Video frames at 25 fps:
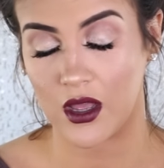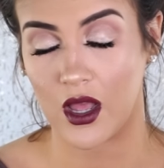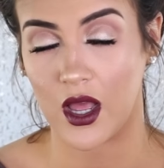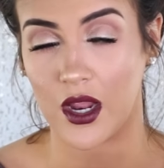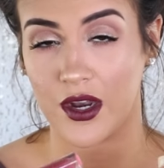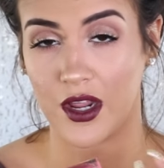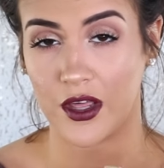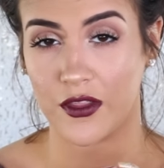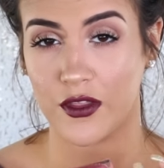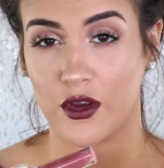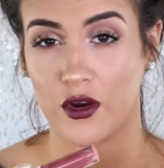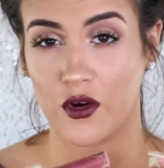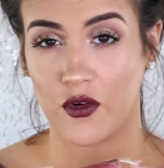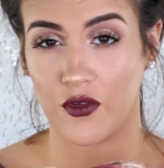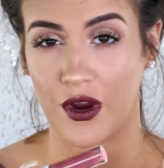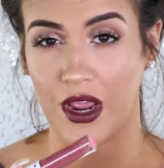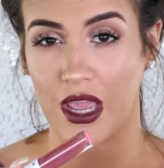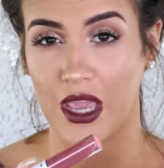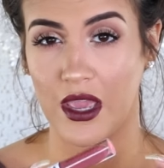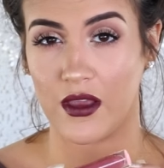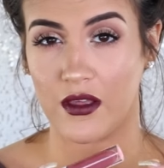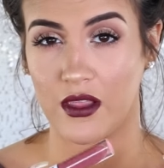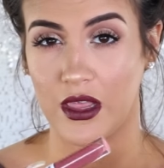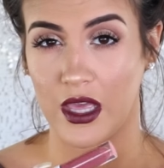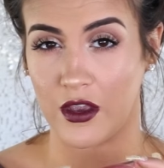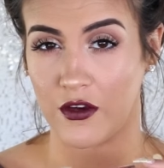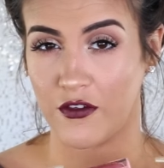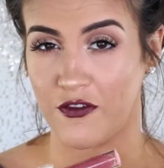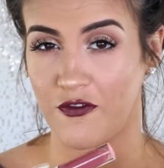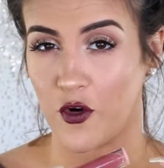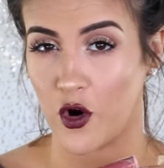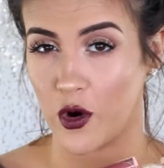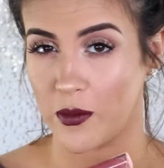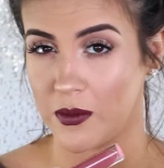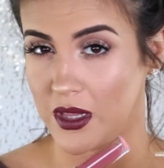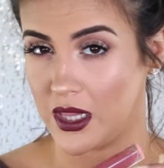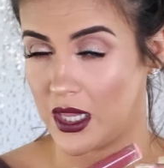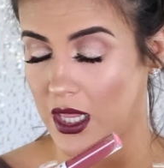another great like
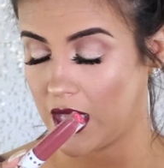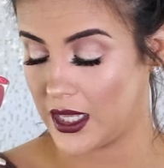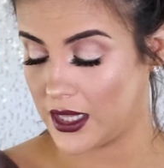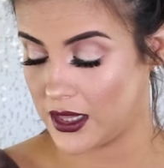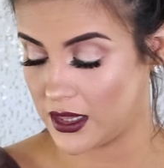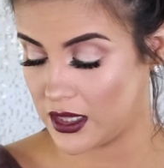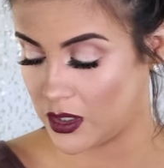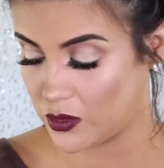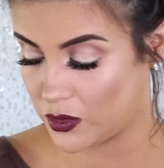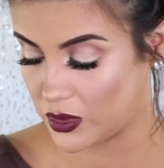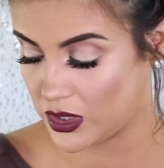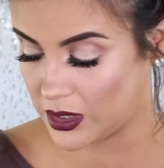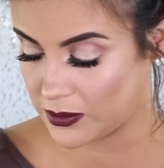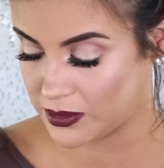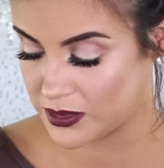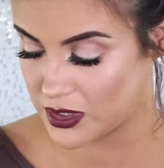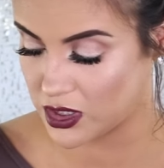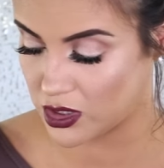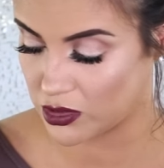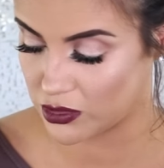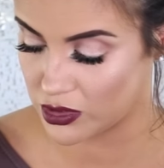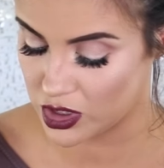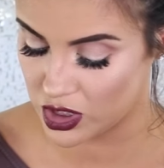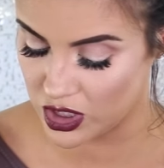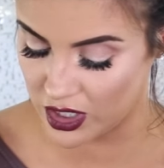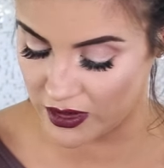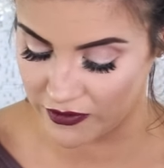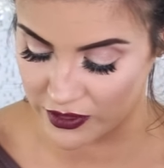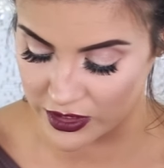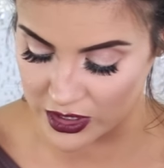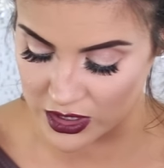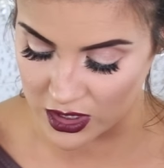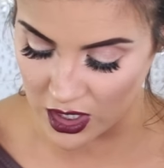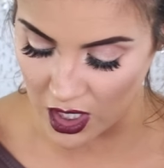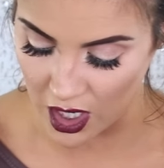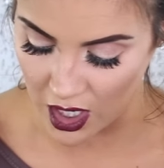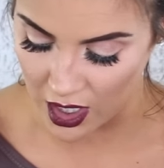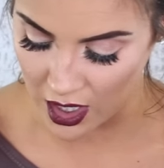formula in liquid lips too is Jeffree
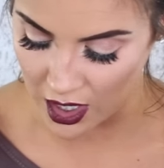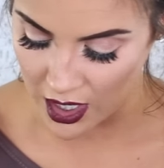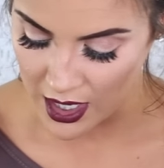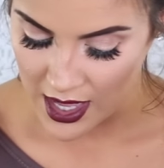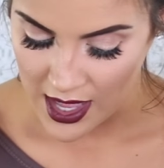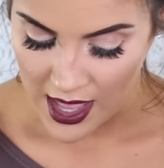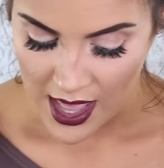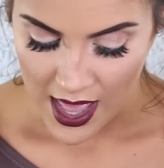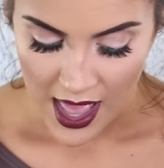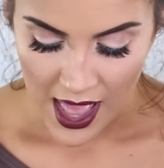Star.